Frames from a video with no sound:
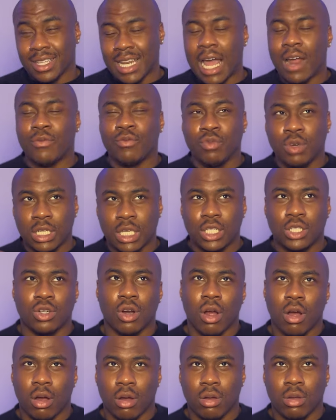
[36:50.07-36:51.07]
Not really
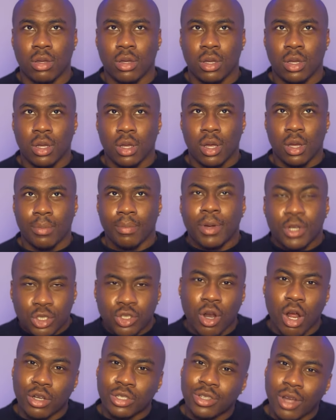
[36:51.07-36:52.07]
strong, but a
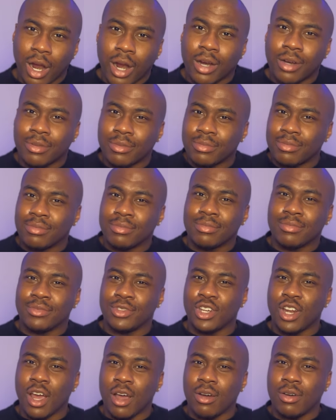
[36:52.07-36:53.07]
strong start.
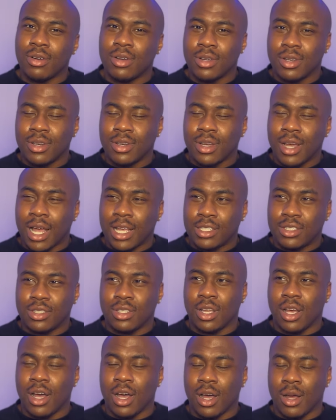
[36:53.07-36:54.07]
You know, As,
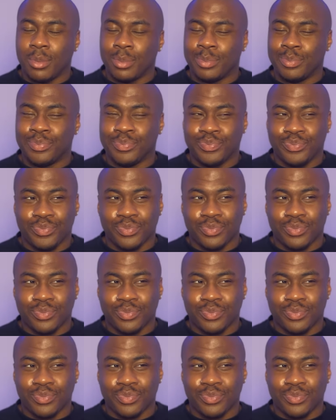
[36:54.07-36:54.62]
um,